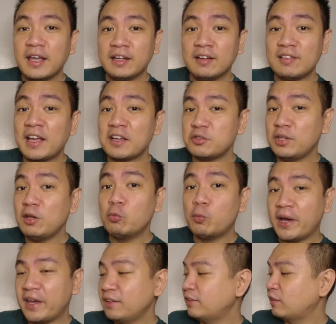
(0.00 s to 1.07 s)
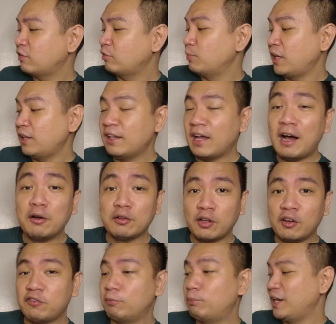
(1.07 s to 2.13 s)
and it's actually wine that's made out
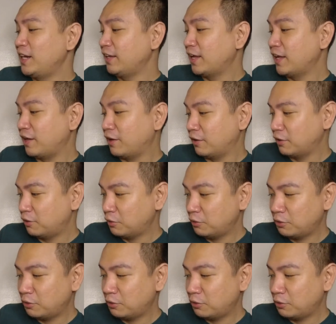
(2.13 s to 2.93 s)
of baligang.